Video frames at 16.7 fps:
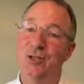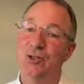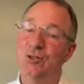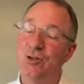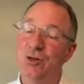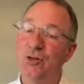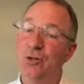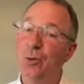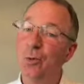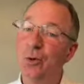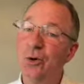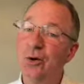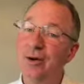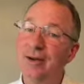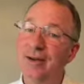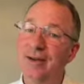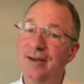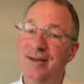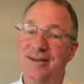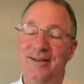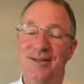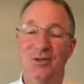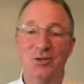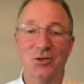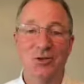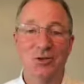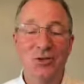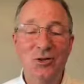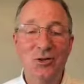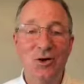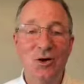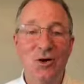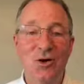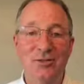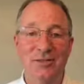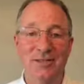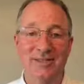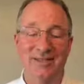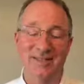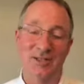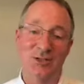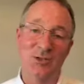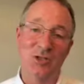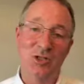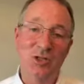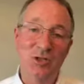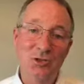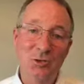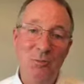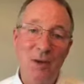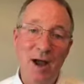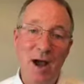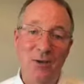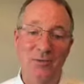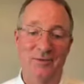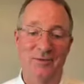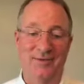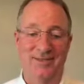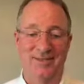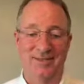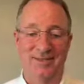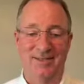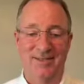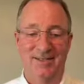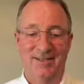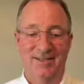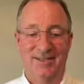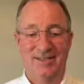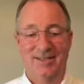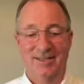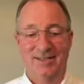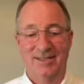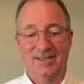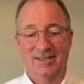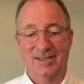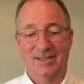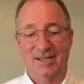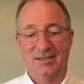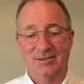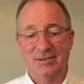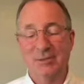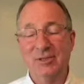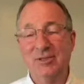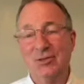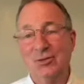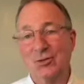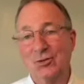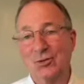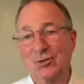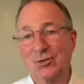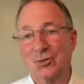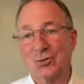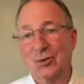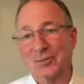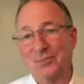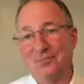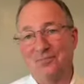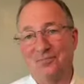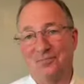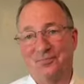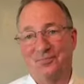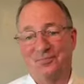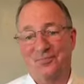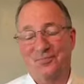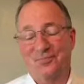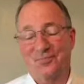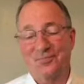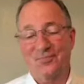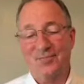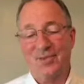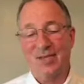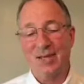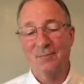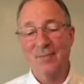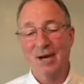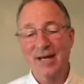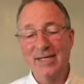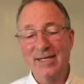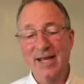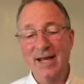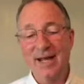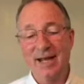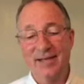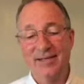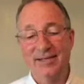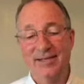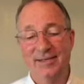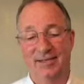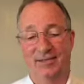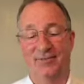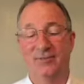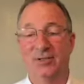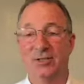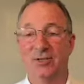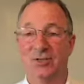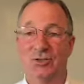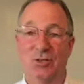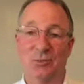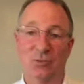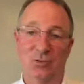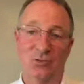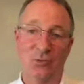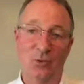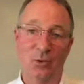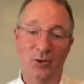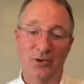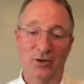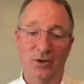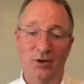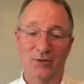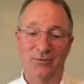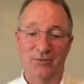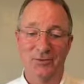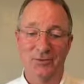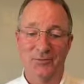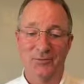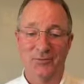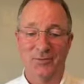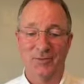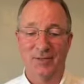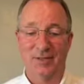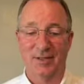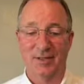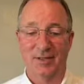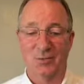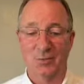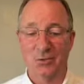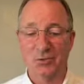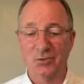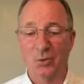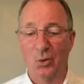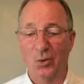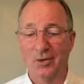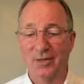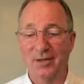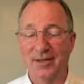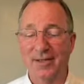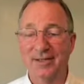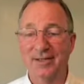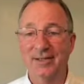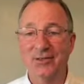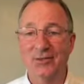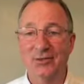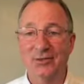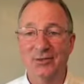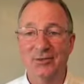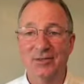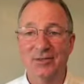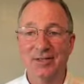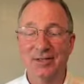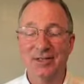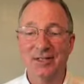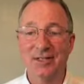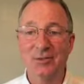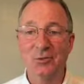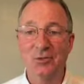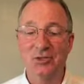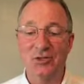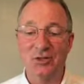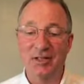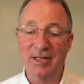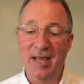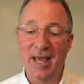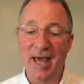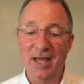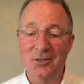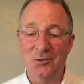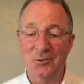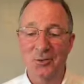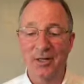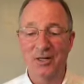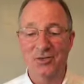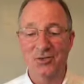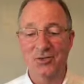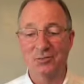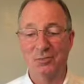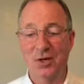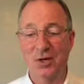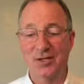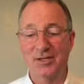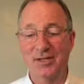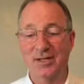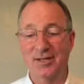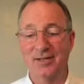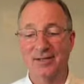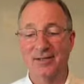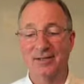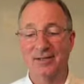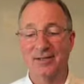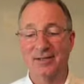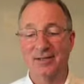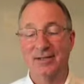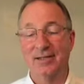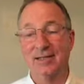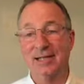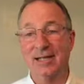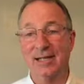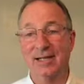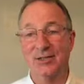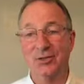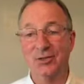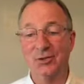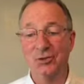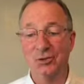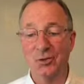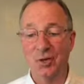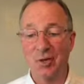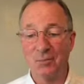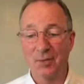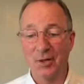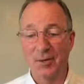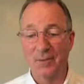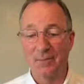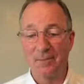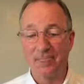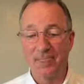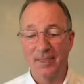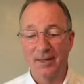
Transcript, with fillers: It's on your work, it's on your calling, it's in your mountain. Let me tell you a story. My dad, his name was Ford Garfield, uh, was born in 1913, and he was on a cattle ranch in Montana, land he grew up on.